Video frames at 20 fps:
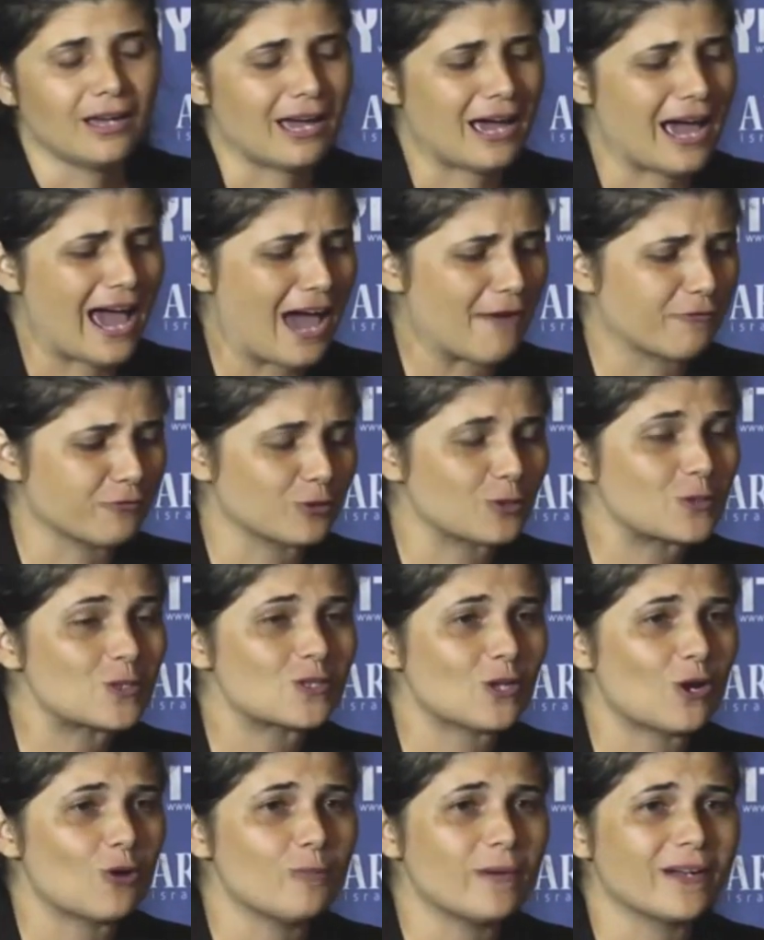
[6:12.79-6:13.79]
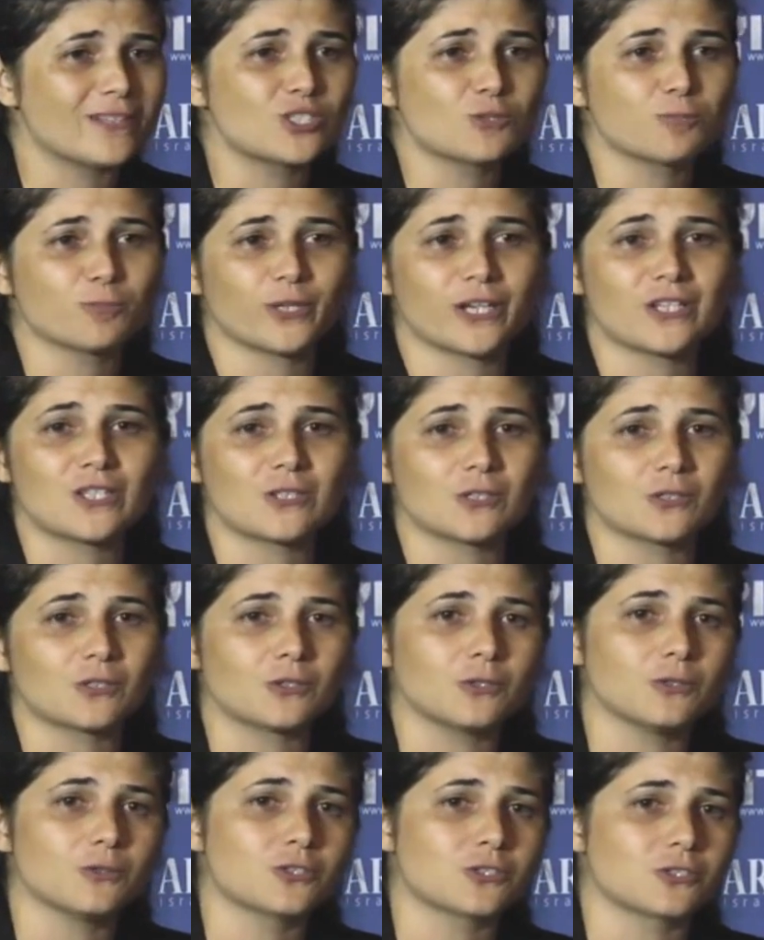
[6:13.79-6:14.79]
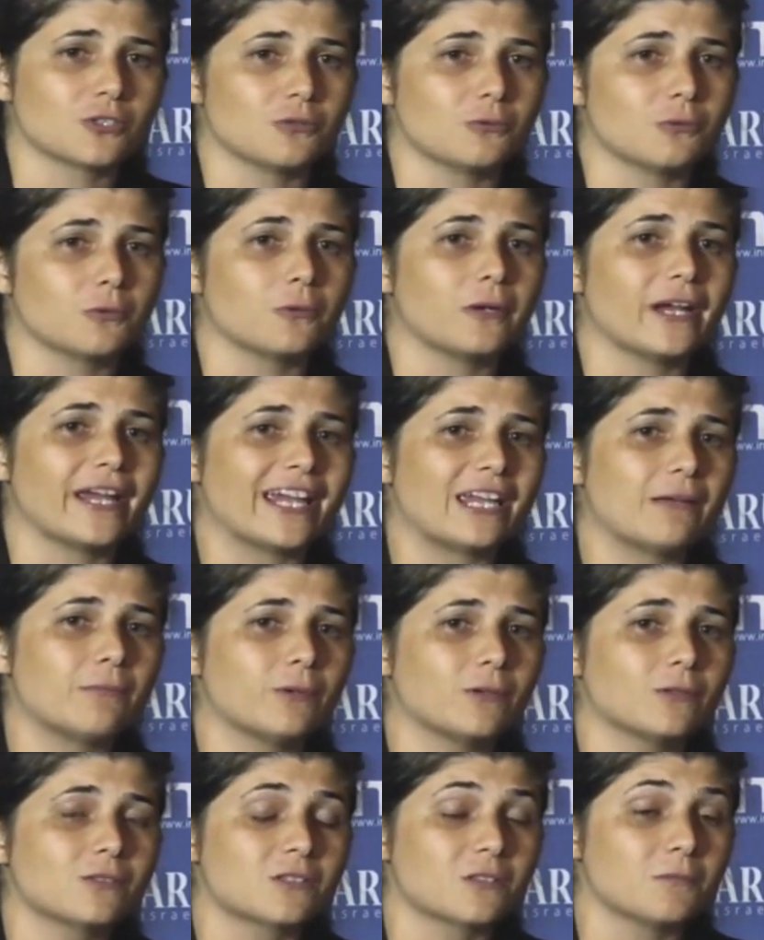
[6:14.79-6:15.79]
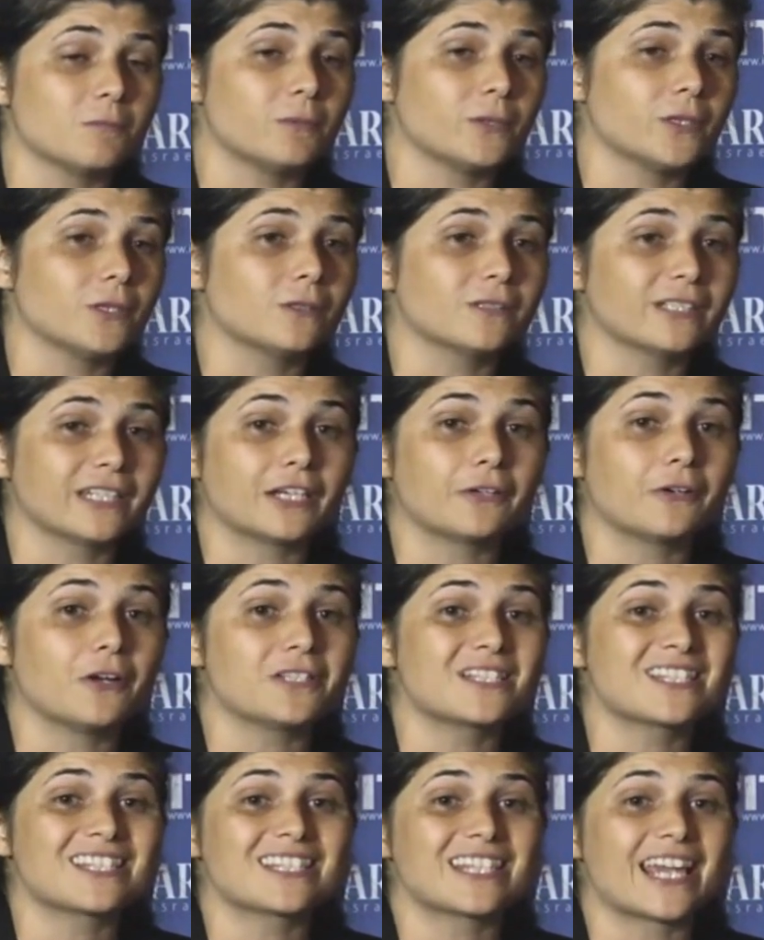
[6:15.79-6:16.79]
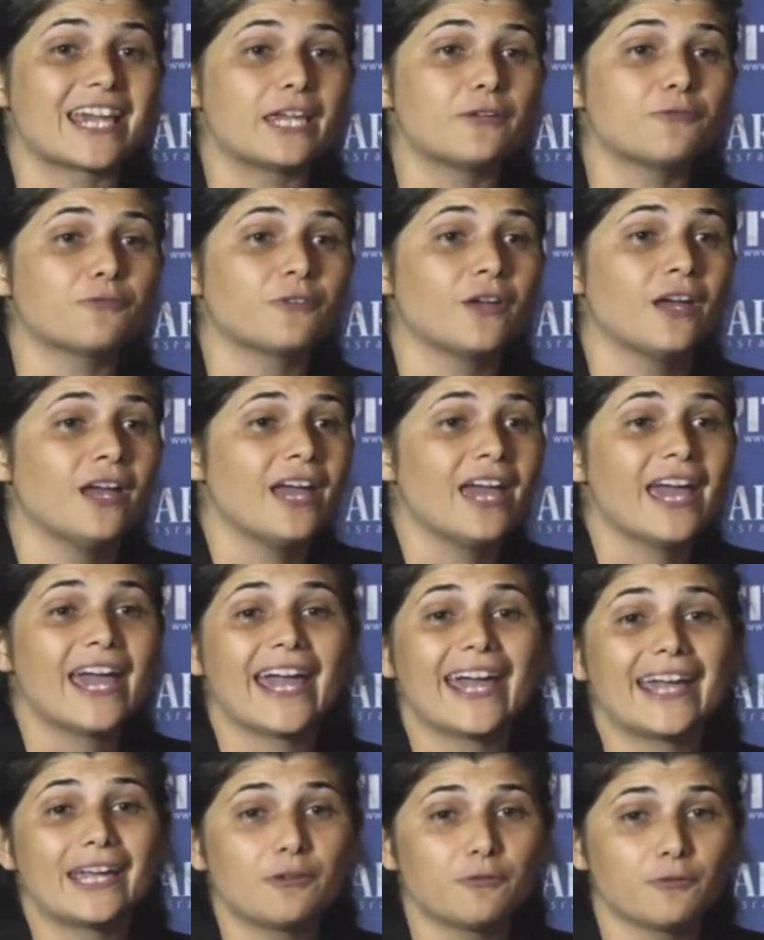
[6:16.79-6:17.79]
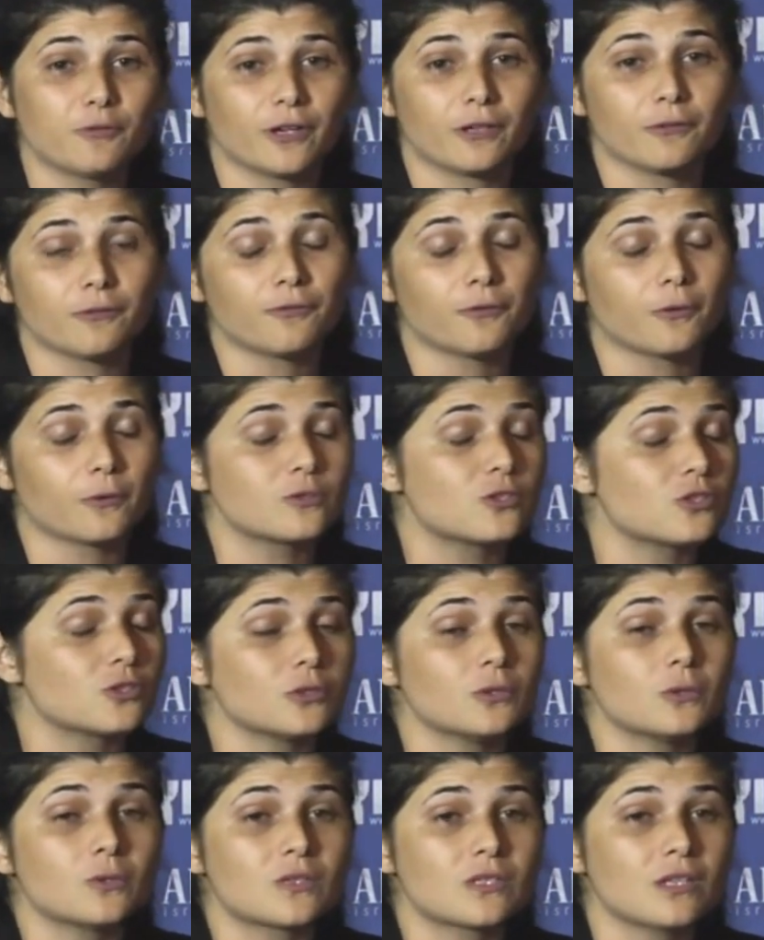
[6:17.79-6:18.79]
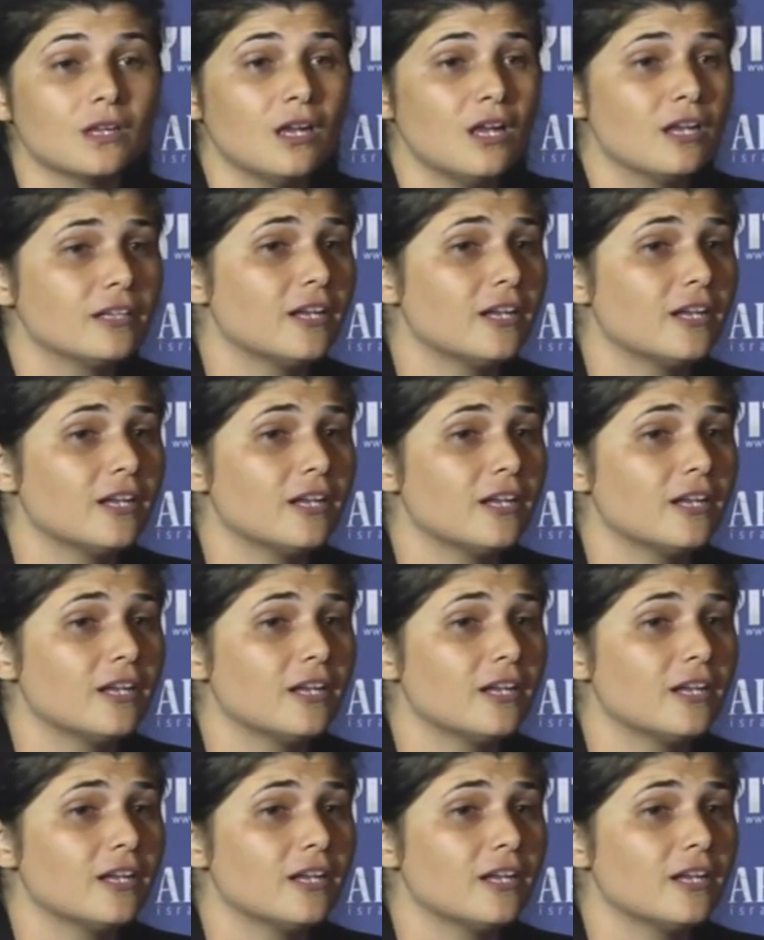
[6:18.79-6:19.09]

Uh, after so much persecution, we were able to build here a safe haven for Jews,